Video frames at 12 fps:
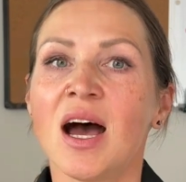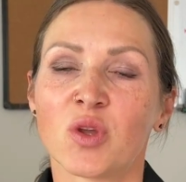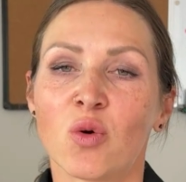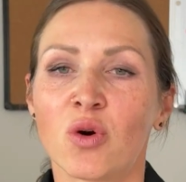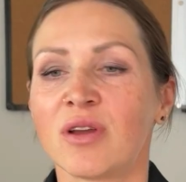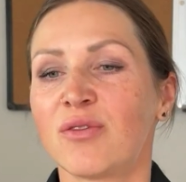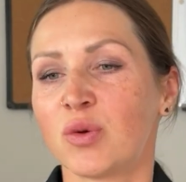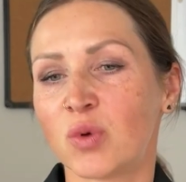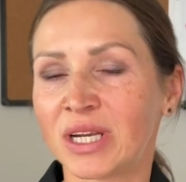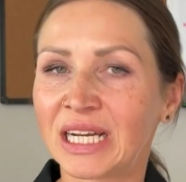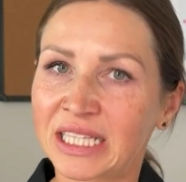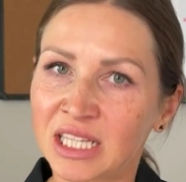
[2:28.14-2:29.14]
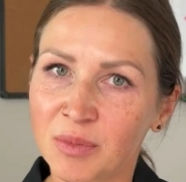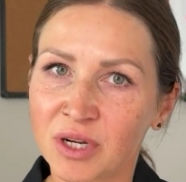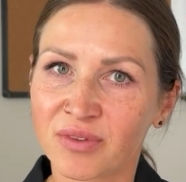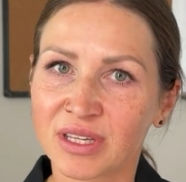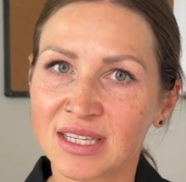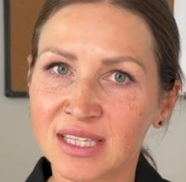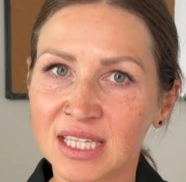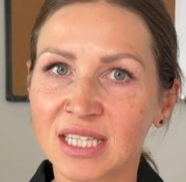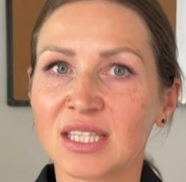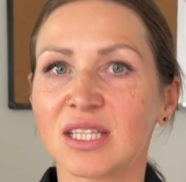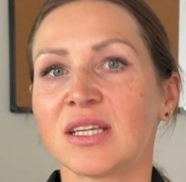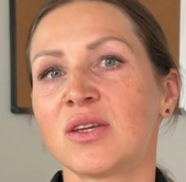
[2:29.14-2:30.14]
Or if you want a little bit of a
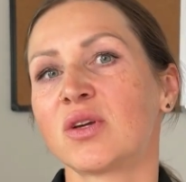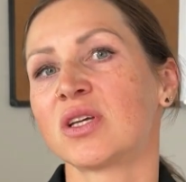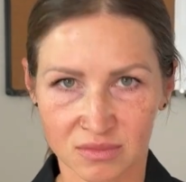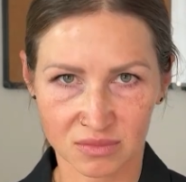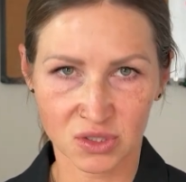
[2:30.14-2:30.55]
heat, you can